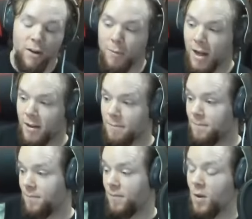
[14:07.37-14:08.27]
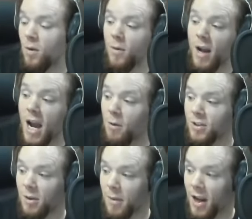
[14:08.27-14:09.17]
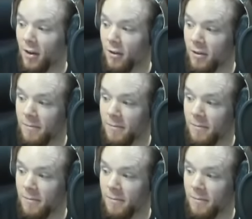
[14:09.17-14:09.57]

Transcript: man. That was a banger